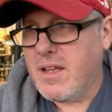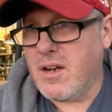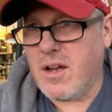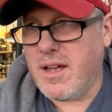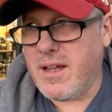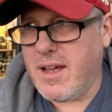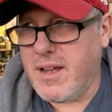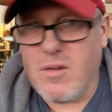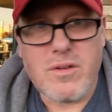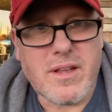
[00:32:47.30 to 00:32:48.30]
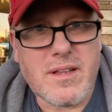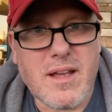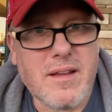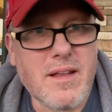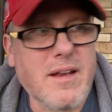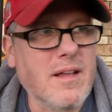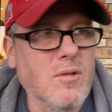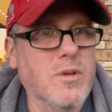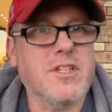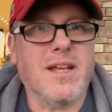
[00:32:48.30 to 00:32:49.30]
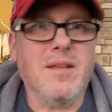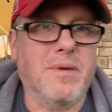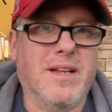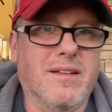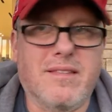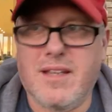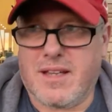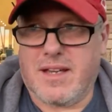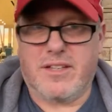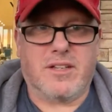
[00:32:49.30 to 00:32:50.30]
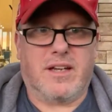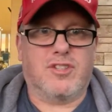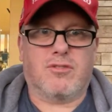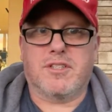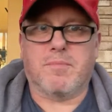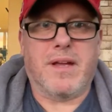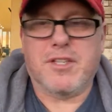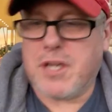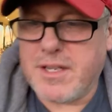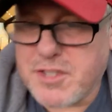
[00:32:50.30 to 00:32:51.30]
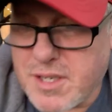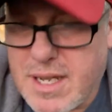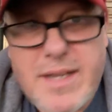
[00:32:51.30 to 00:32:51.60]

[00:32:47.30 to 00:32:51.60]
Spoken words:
you know, I don't want anybody to think I trust Mike Johnson.